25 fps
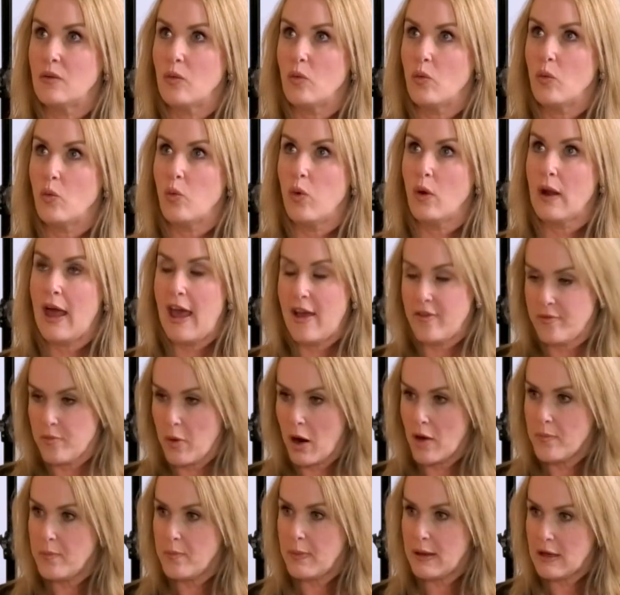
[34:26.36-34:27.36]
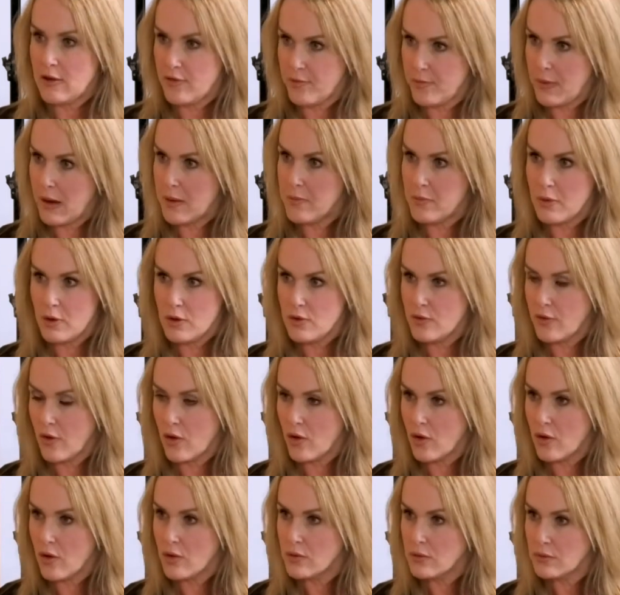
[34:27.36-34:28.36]
will have my beef but move
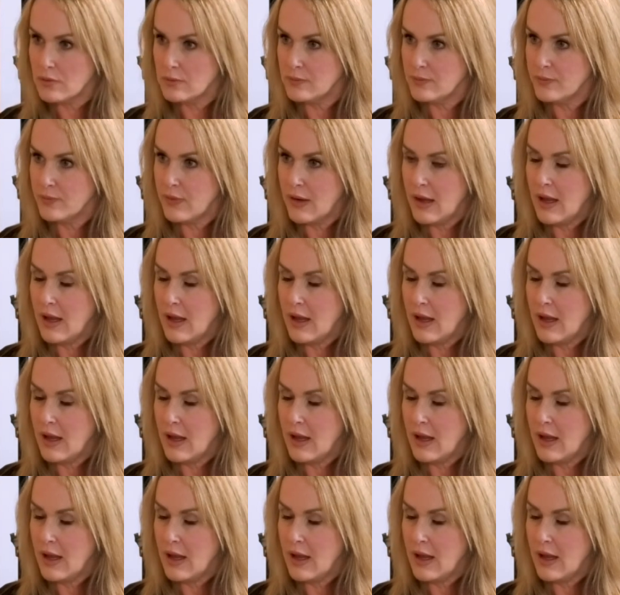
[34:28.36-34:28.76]
on.